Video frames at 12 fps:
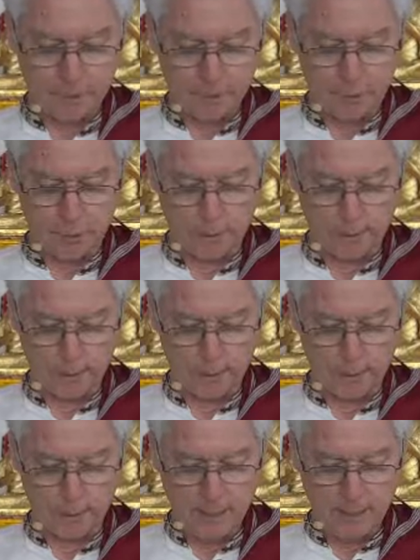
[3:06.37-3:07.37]

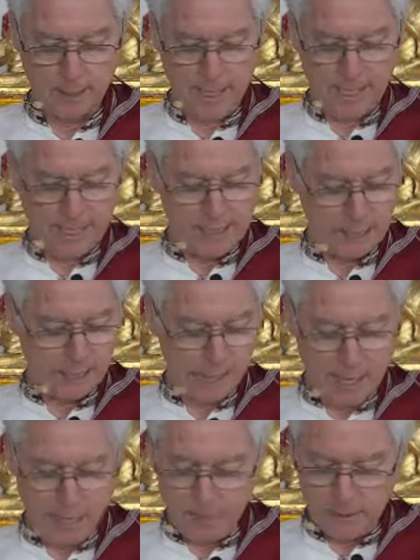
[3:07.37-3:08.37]
concentrated. His
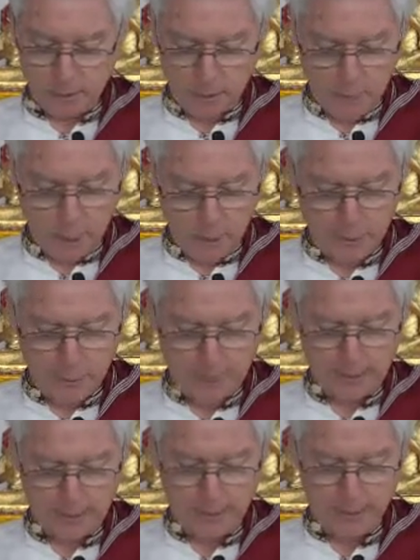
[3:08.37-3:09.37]
defilements are not
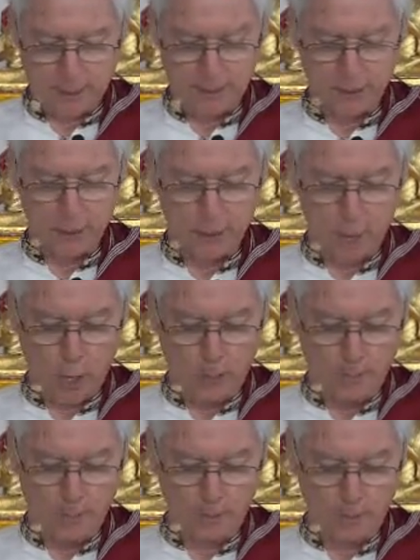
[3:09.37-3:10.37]
abandoned. He does
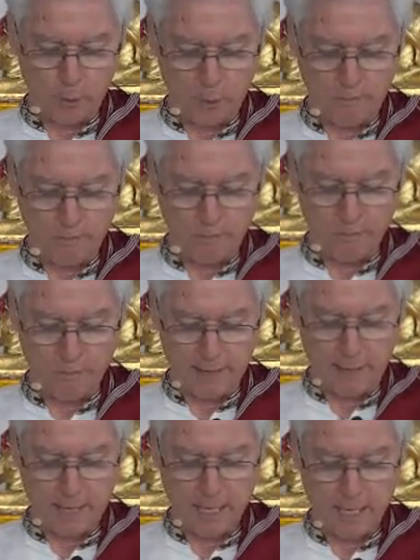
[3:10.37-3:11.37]
not take note of that
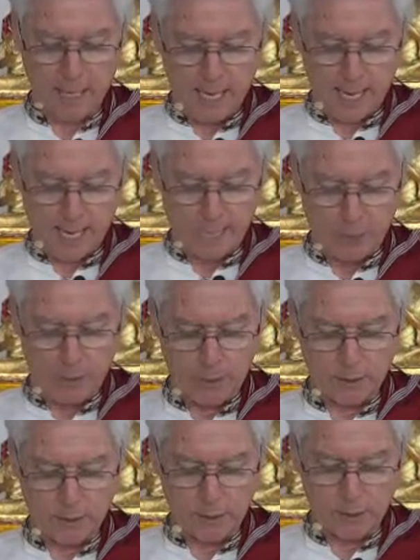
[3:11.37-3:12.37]
fact. As a
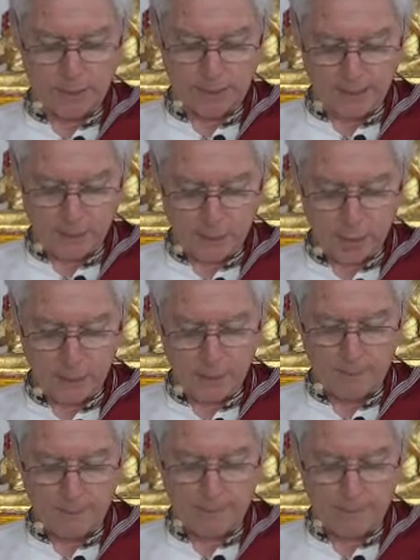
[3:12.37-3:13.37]
result, he does
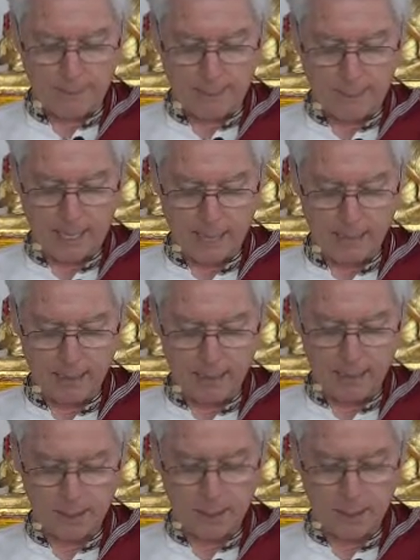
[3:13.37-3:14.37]
not abide in
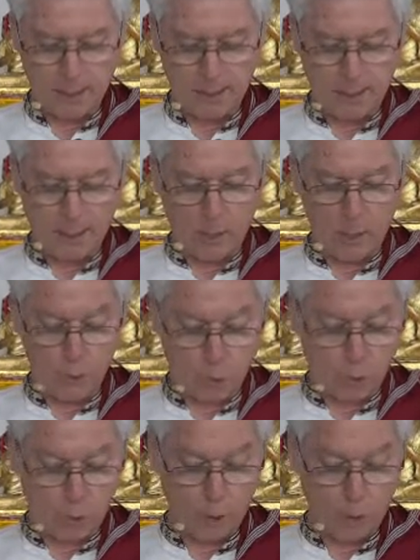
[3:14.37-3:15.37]
happiness here and now,
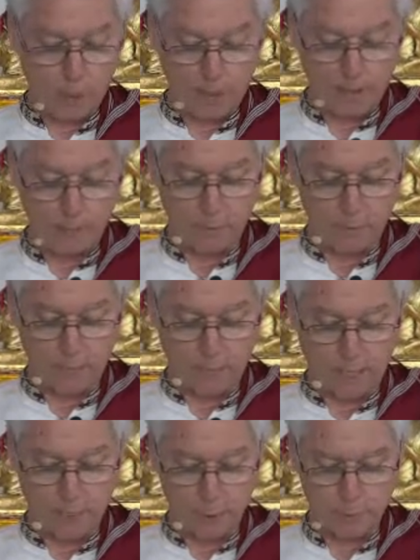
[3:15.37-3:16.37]
nor with mindfulness
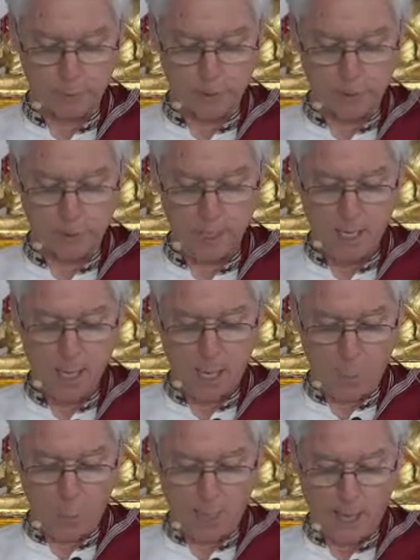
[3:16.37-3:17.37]
and introspection.
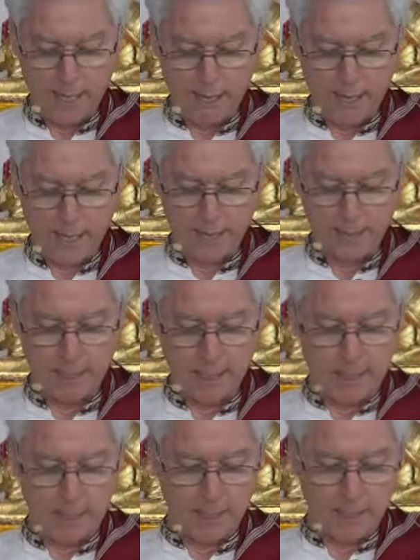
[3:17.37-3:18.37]
Why is that?
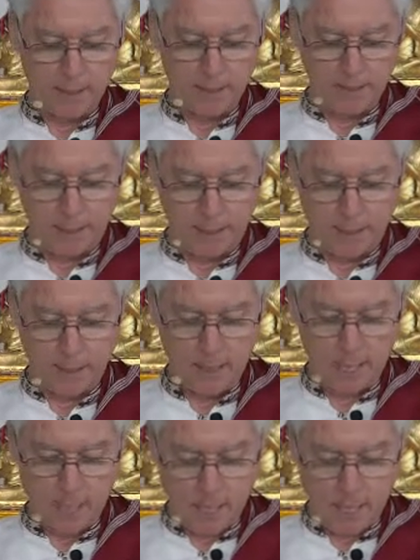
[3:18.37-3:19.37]
Because the
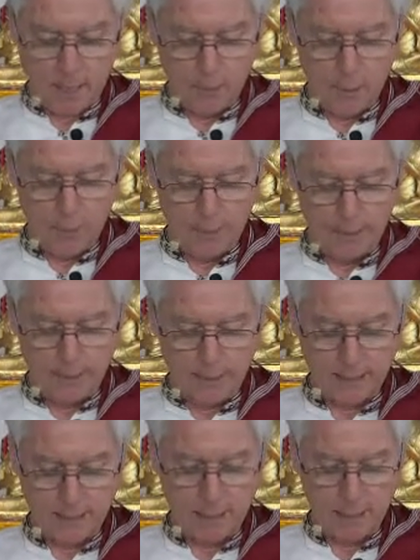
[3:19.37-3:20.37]

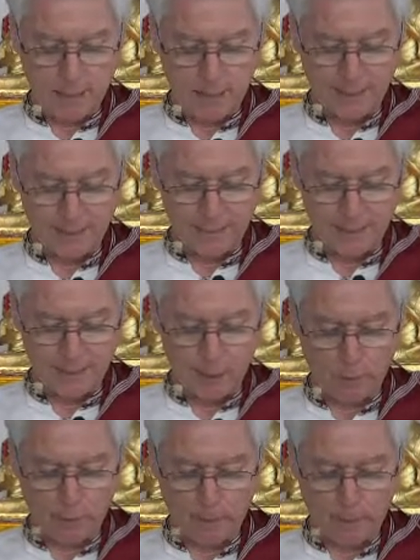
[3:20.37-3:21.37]
unwise, inexperienced,
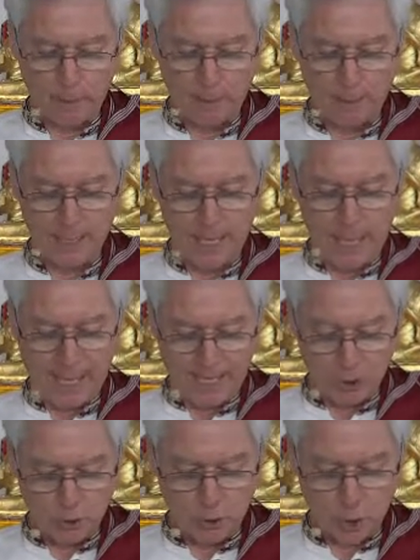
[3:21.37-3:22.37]
unskillful monk
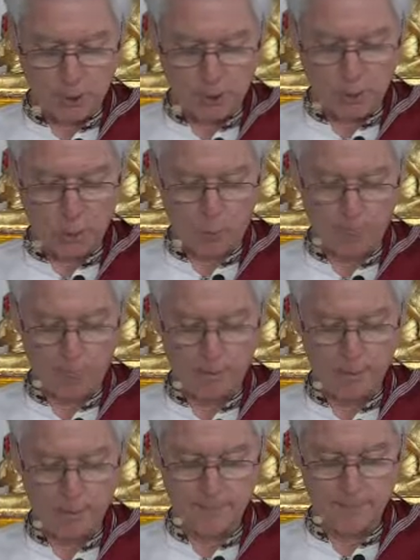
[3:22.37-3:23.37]
has not
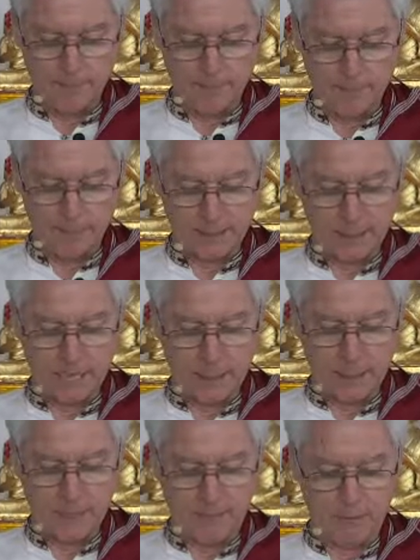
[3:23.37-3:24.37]
acquired the
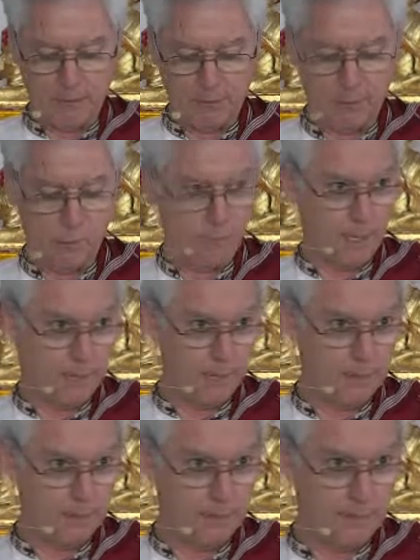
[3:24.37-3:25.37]
sign of his own
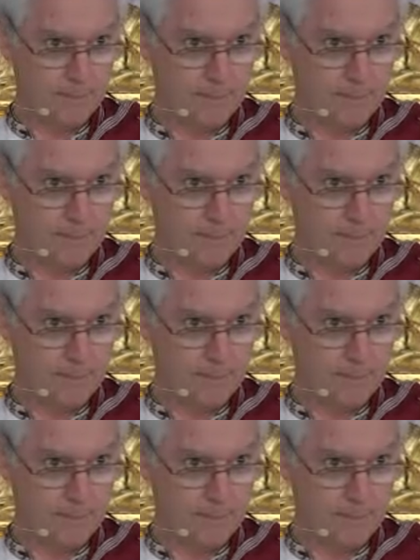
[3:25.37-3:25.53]
mind.